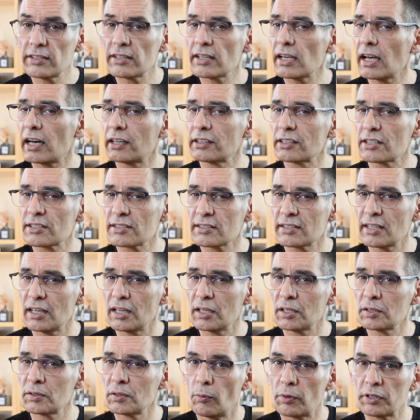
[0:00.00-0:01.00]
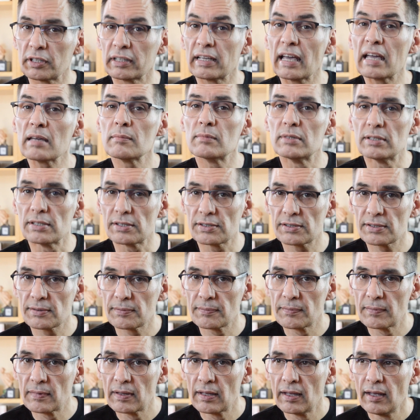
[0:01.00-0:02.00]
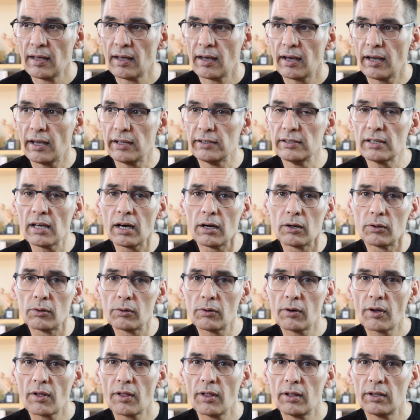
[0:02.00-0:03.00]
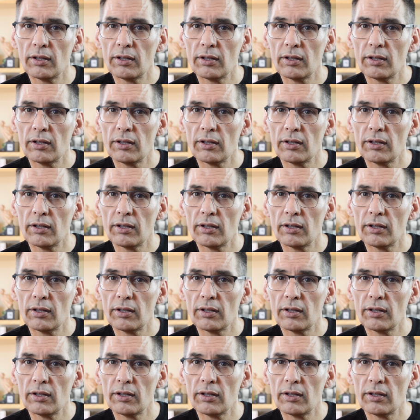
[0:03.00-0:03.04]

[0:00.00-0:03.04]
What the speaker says: they understand what a game is. And now,